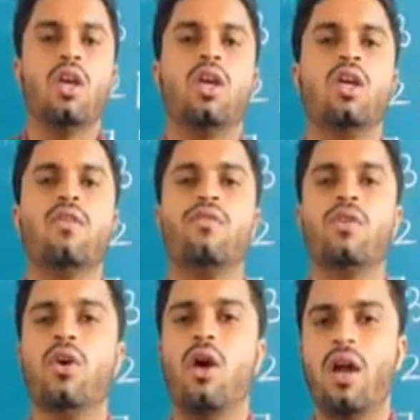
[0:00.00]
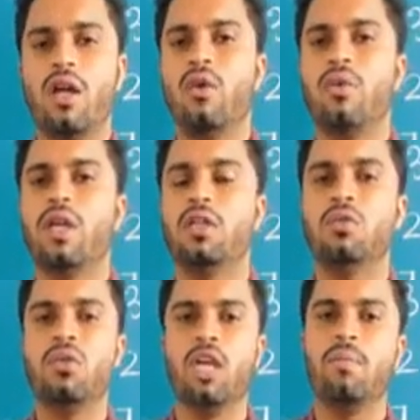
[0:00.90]
If you are going
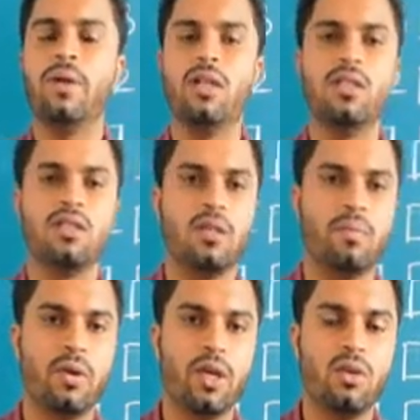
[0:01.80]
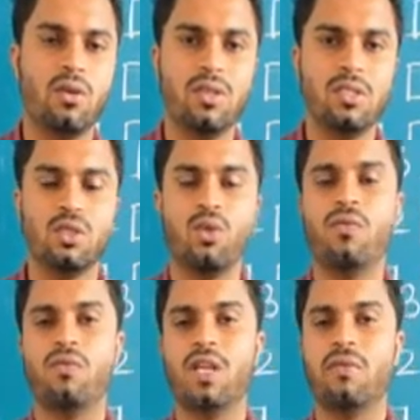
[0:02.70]
to keep it in the separate notes, you
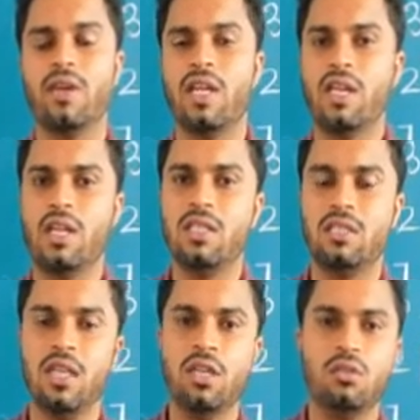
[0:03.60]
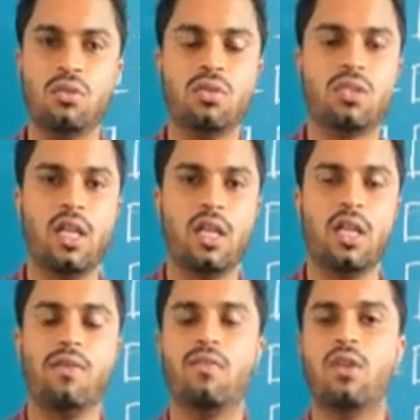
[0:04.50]
feel very easy to
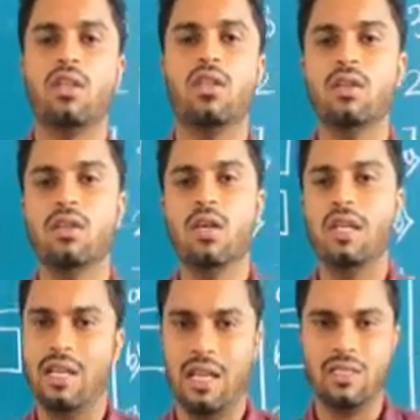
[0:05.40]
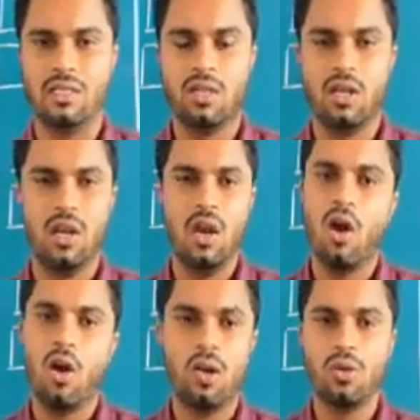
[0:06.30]
study it for the test
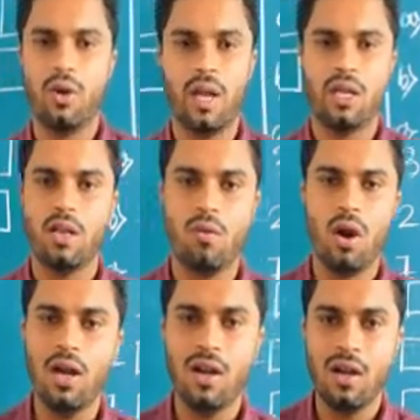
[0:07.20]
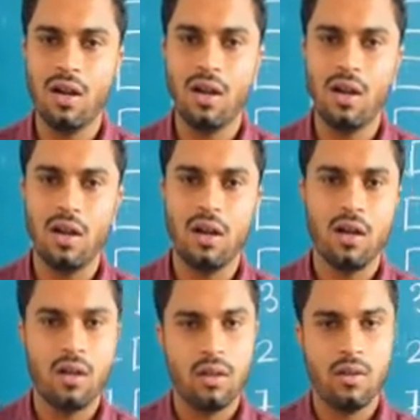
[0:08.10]
or to write it what?
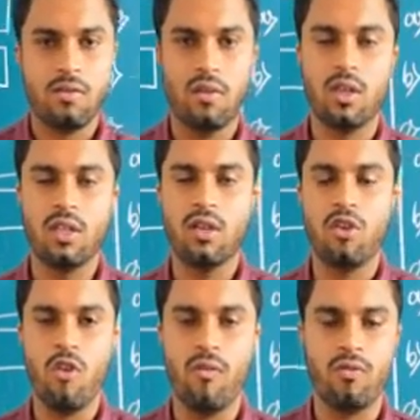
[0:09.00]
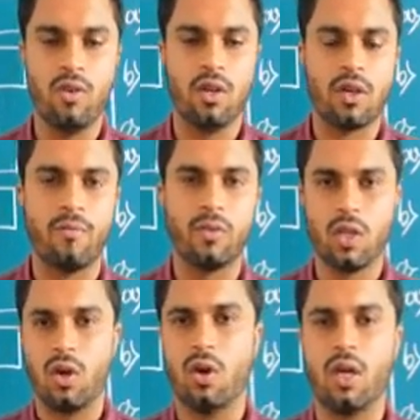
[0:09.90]
For the homework.
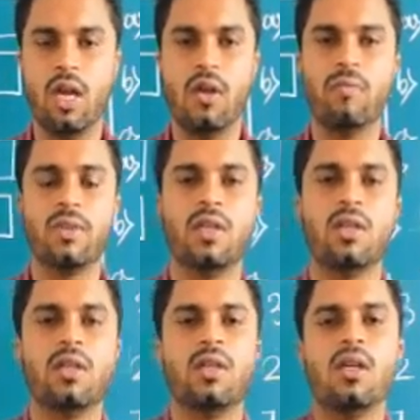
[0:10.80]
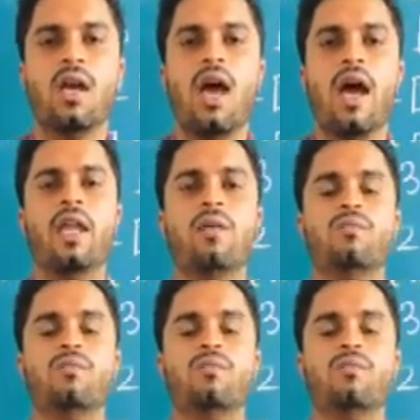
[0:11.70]
Okay? And I